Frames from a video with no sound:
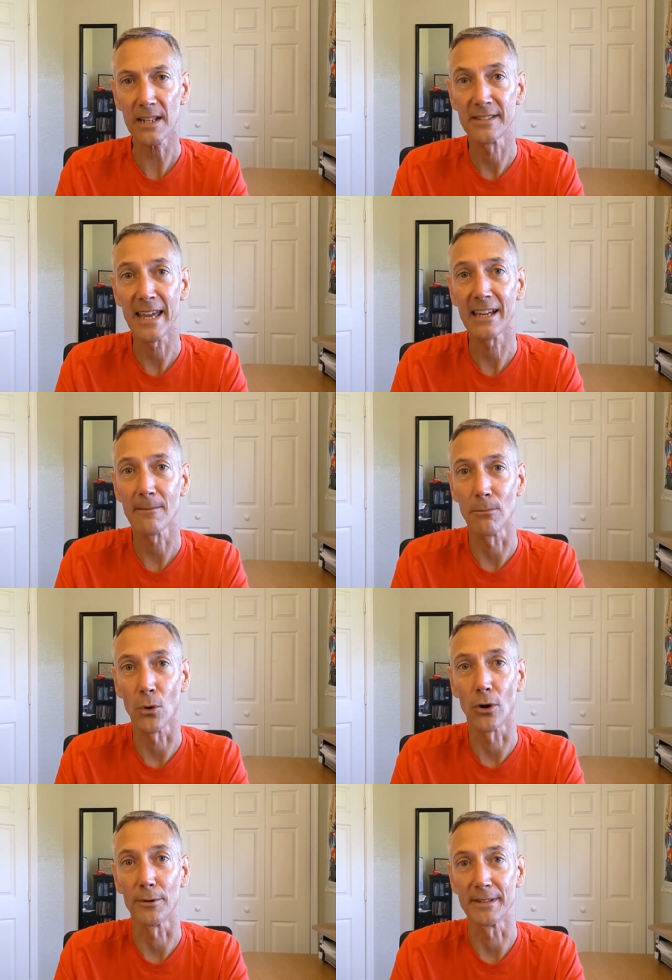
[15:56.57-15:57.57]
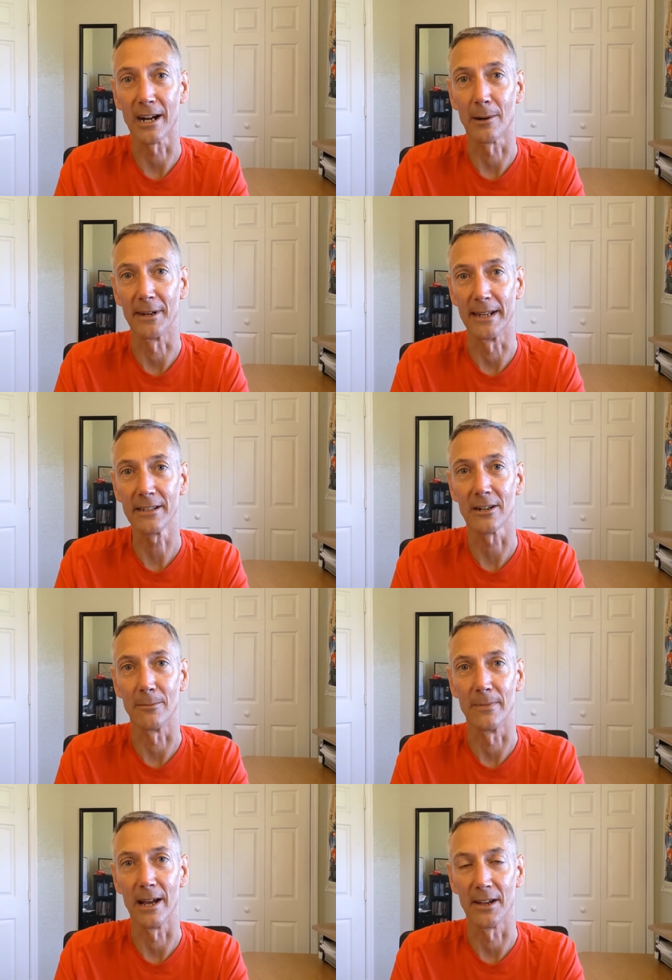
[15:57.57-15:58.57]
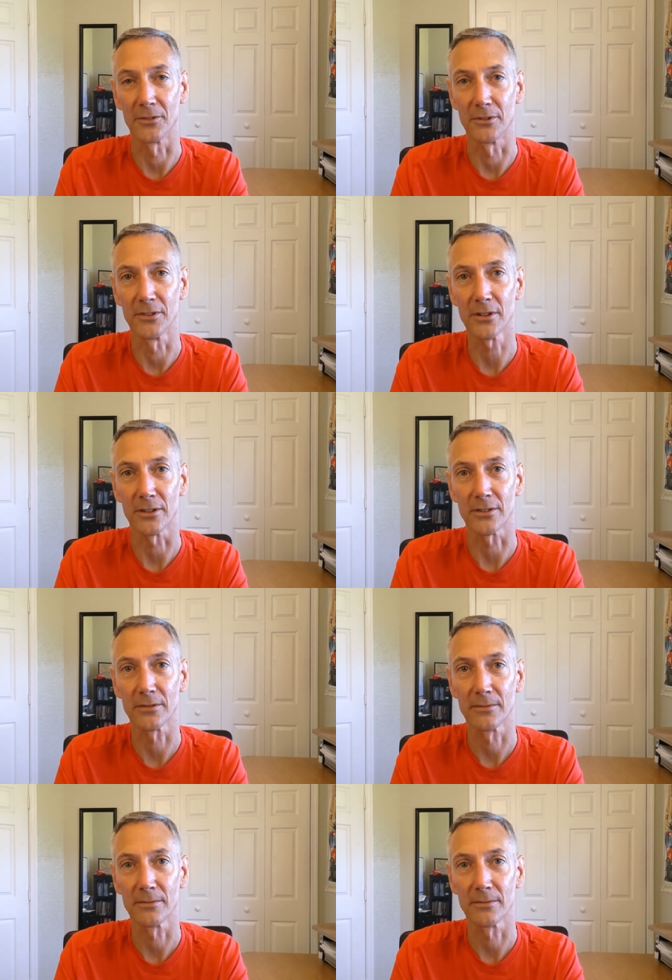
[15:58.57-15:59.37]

take more retirement income as a result.